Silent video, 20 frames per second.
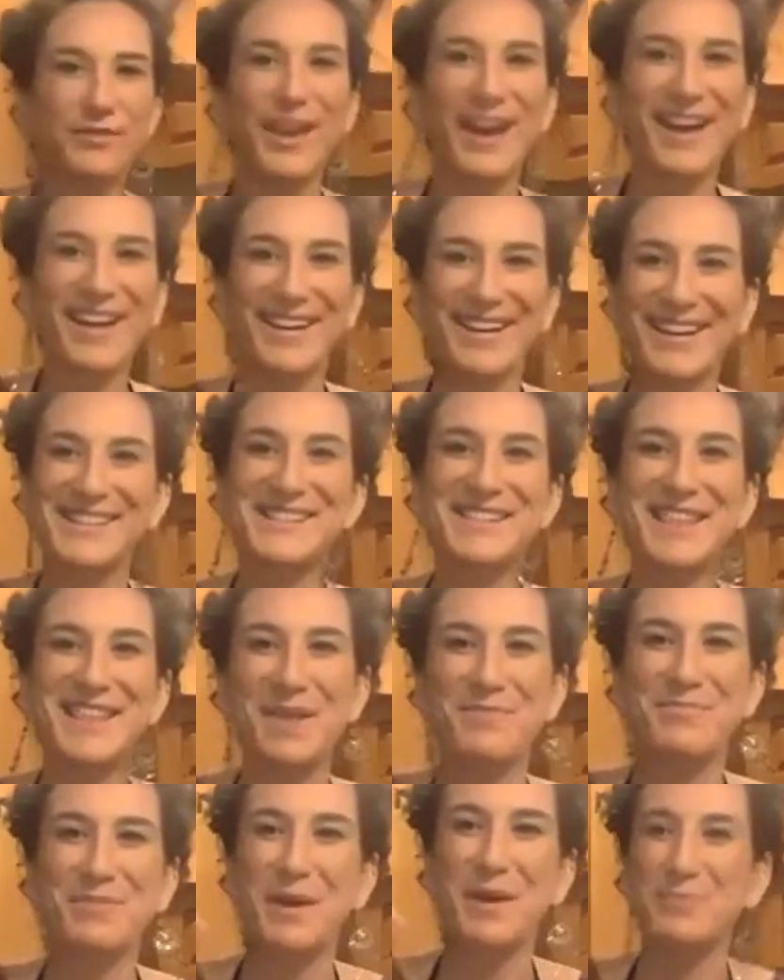Yeah, I did
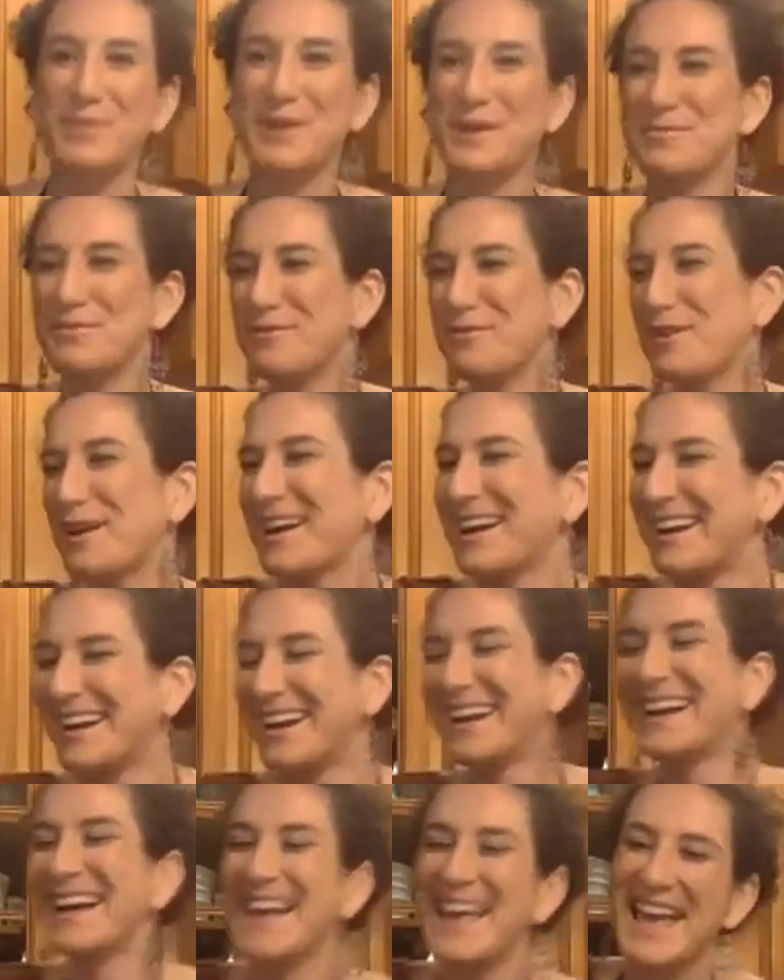that prep work before.
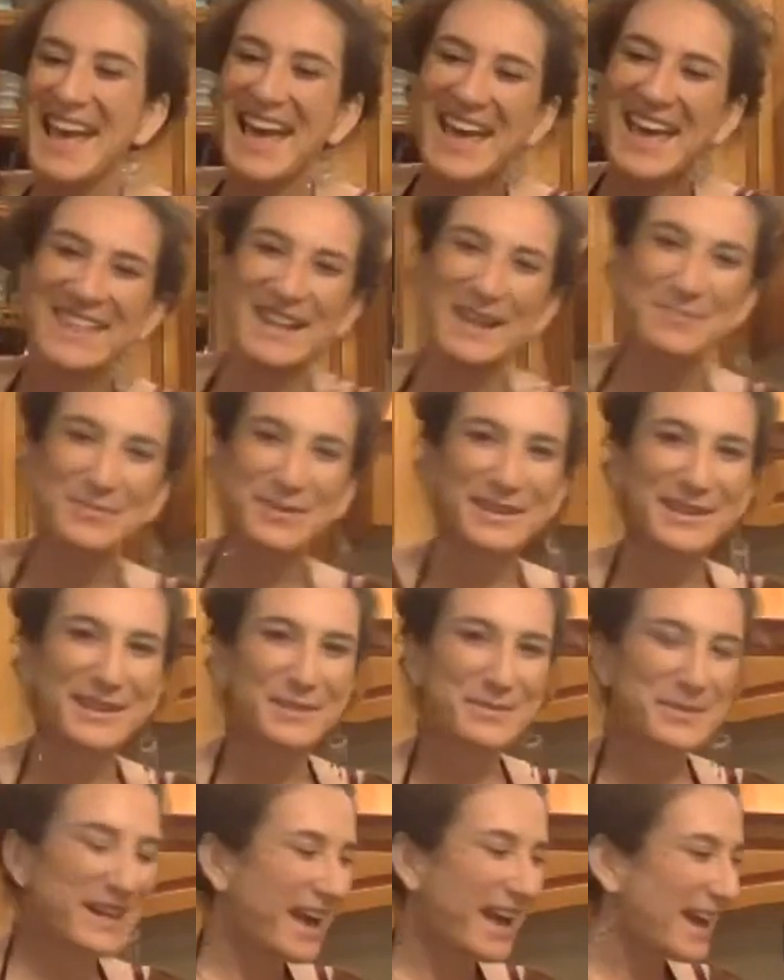Then I put a
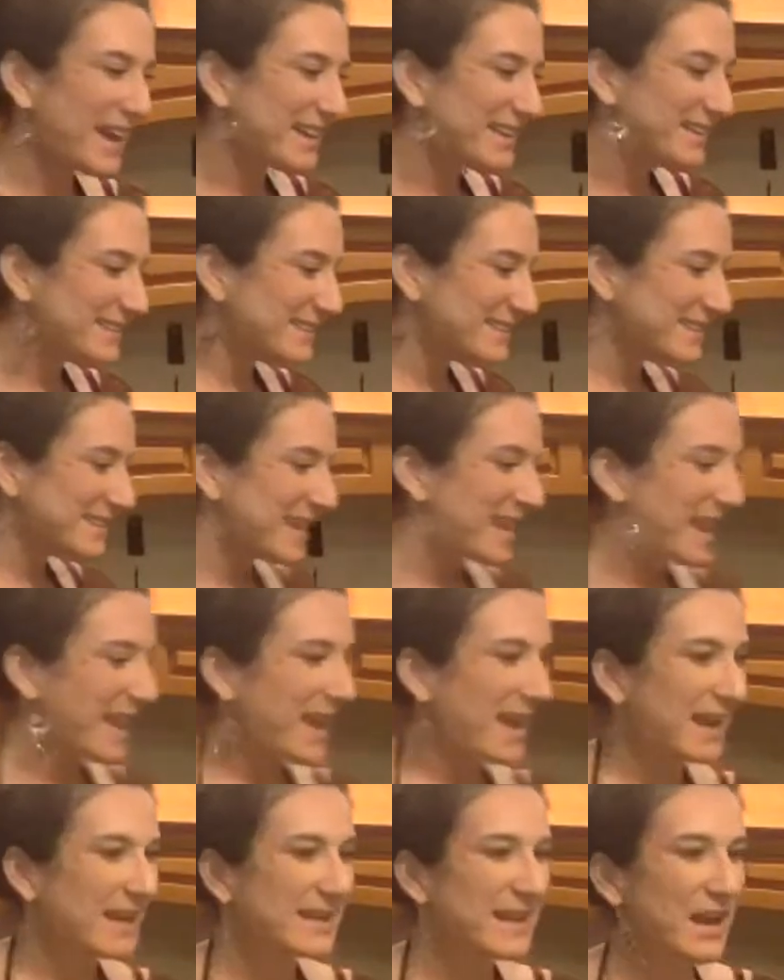little bit of ice,
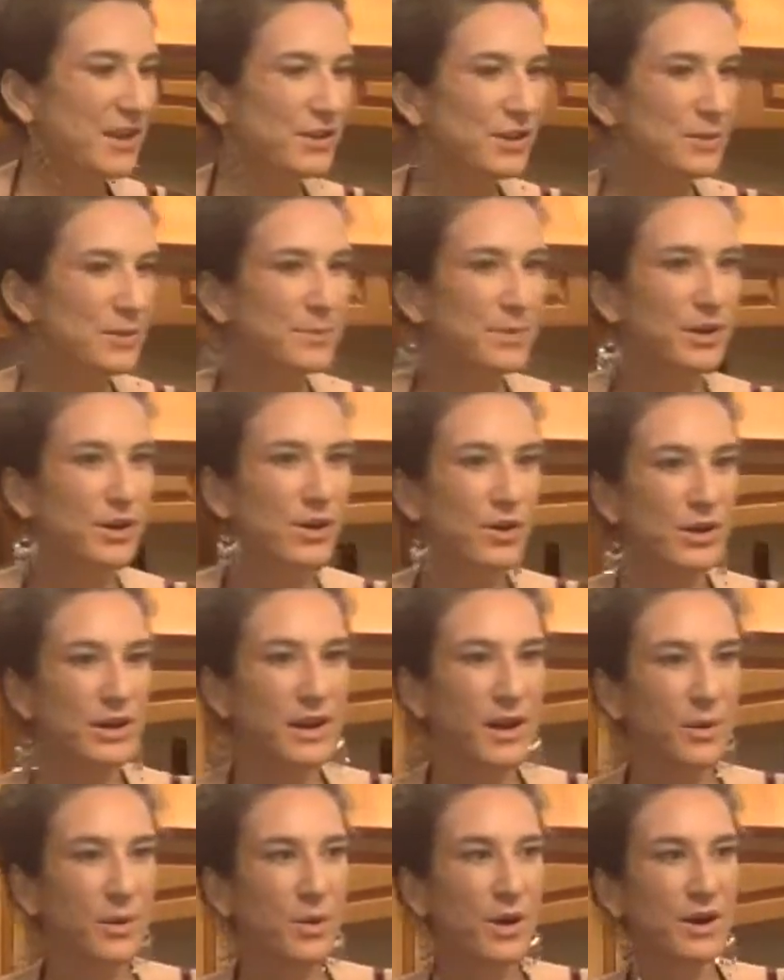and now you can put
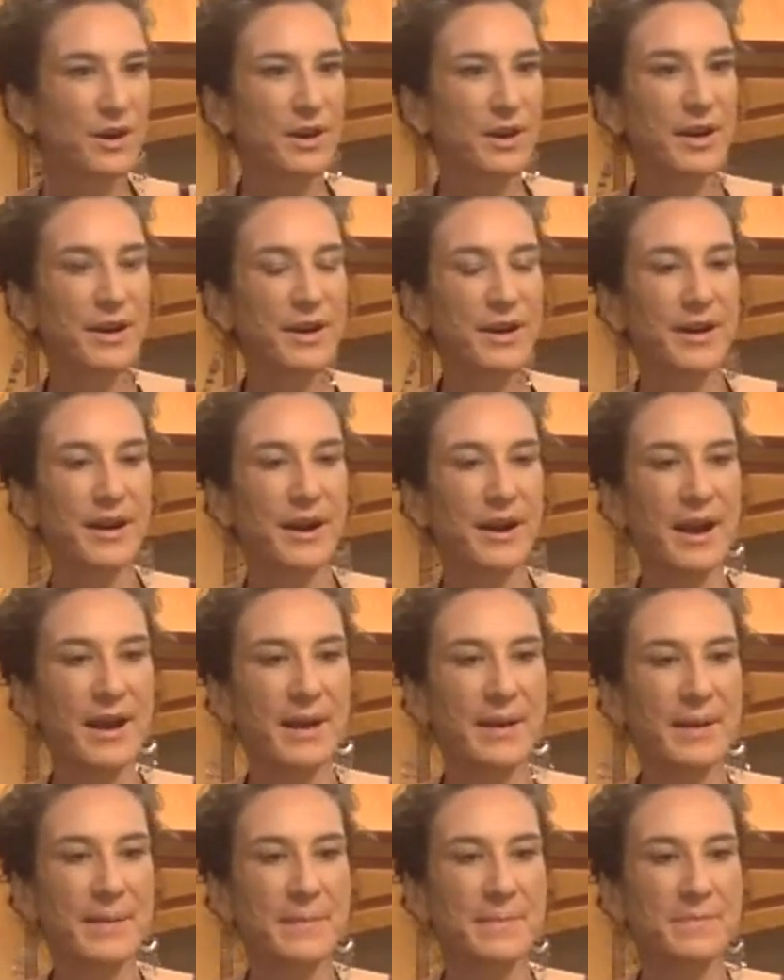coconut water,
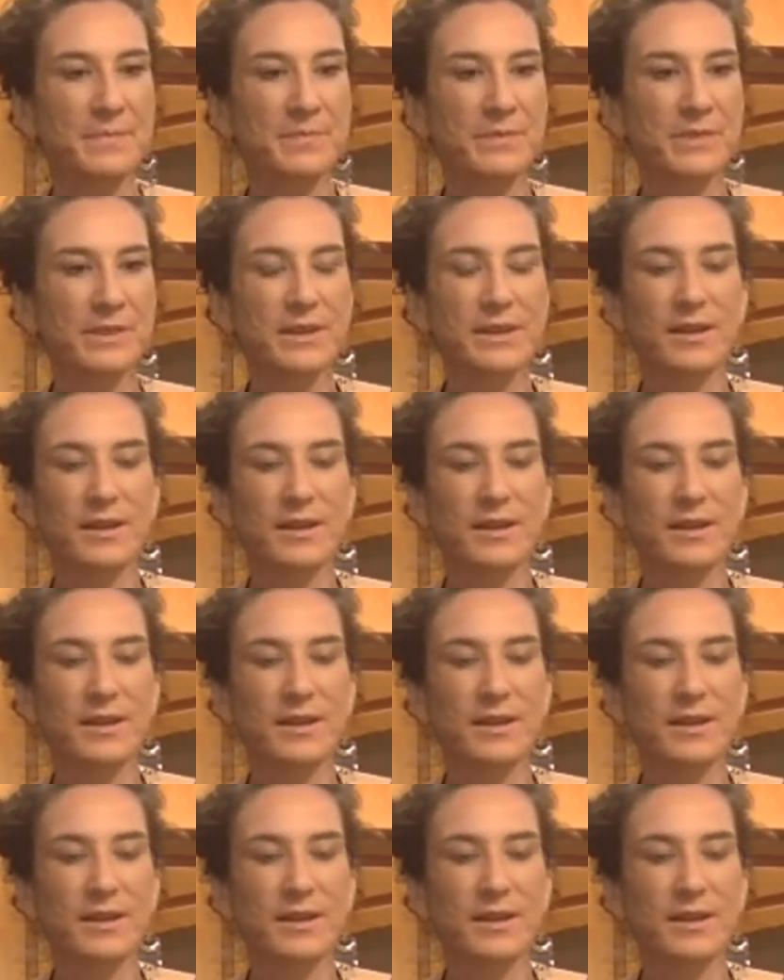um,